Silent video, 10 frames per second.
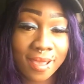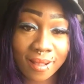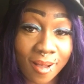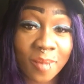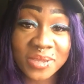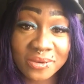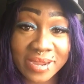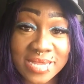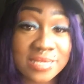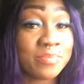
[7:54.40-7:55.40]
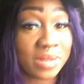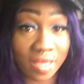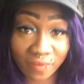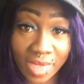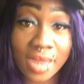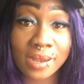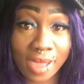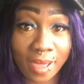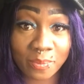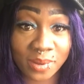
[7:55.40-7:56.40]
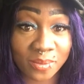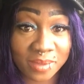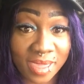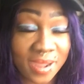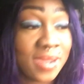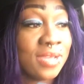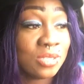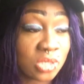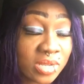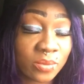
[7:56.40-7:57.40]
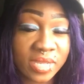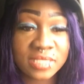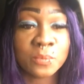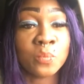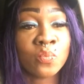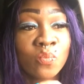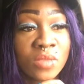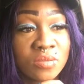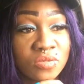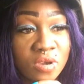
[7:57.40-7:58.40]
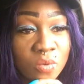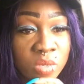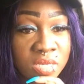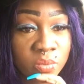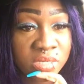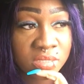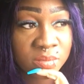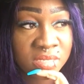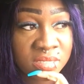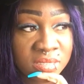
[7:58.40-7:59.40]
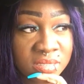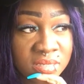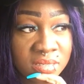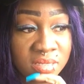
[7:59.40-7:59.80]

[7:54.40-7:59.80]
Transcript: Call me crazy, but I've had it happen, okay? So anyways, so we agreed to meet in